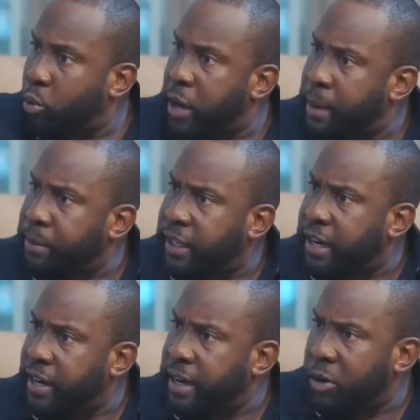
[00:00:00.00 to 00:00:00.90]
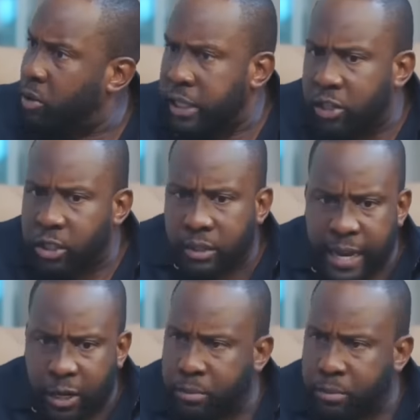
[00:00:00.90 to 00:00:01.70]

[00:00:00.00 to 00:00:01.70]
What happened there? It doesn't add